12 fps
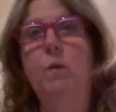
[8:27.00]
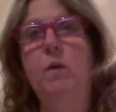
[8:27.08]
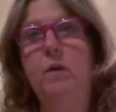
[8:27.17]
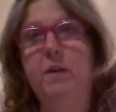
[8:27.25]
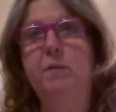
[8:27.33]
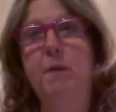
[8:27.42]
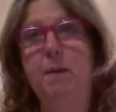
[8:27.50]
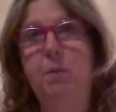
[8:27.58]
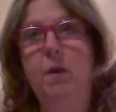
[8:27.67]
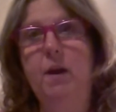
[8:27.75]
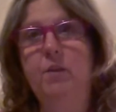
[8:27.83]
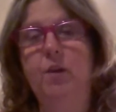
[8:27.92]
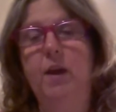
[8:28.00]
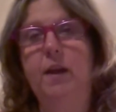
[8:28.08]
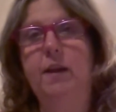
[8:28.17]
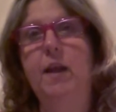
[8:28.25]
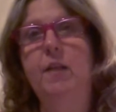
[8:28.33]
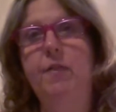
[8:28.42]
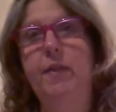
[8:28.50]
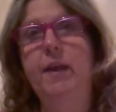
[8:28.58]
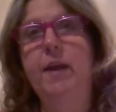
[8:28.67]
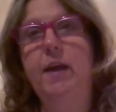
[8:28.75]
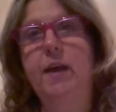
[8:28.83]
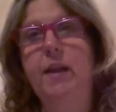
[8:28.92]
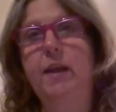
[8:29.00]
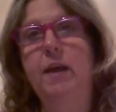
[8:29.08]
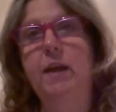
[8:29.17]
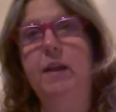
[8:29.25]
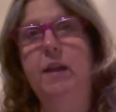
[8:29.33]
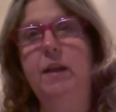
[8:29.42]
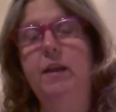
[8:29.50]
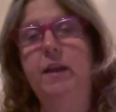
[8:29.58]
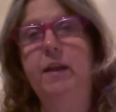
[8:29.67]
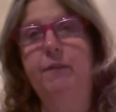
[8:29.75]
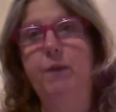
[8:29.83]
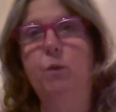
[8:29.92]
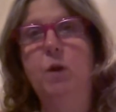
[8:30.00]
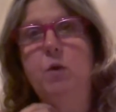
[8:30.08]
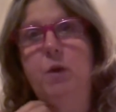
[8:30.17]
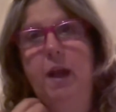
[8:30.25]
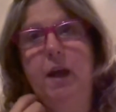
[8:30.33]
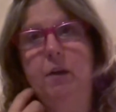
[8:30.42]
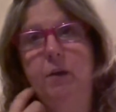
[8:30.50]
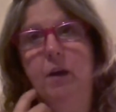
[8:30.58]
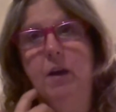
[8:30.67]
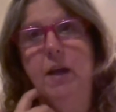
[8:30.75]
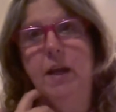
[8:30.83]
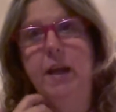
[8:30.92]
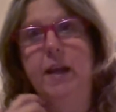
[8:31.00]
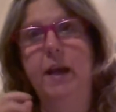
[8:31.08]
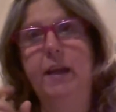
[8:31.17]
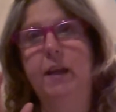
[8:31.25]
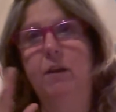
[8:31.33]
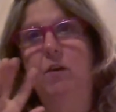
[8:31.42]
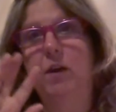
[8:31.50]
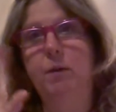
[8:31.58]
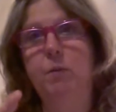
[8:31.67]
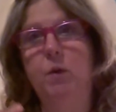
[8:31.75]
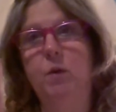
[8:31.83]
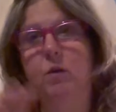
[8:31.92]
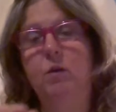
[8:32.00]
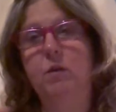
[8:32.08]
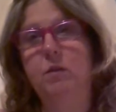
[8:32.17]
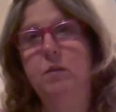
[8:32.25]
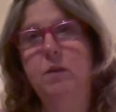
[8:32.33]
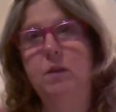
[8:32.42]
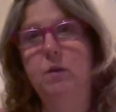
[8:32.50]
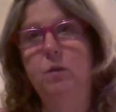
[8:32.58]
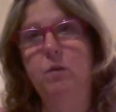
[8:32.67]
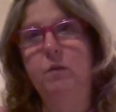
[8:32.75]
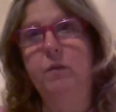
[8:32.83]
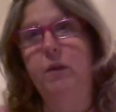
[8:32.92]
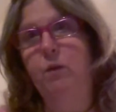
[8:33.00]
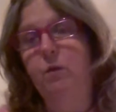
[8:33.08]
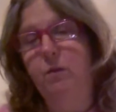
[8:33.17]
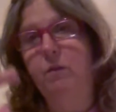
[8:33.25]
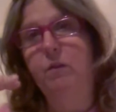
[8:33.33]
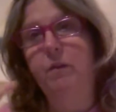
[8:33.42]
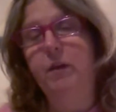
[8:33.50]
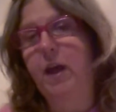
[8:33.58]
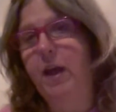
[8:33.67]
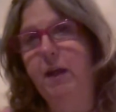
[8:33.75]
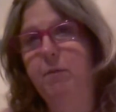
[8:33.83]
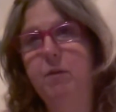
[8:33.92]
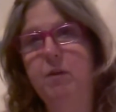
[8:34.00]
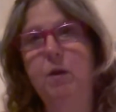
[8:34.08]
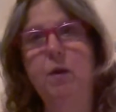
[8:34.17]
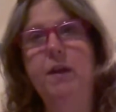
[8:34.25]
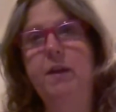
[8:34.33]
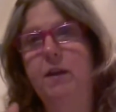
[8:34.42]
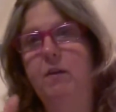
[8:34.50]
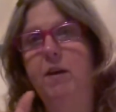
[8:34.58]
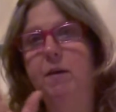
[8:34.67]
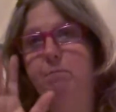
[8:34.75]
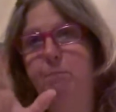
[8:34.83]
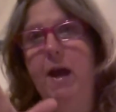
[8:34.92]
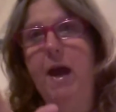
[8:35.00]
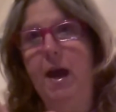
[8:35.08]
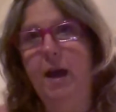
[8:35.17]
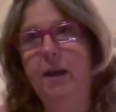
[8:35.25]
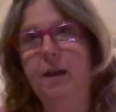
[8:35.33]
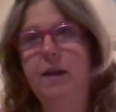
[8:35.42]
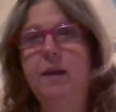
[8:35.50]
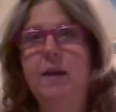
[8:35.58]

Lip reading: list my project and then get the row counter, and I can label the name. So I did like back,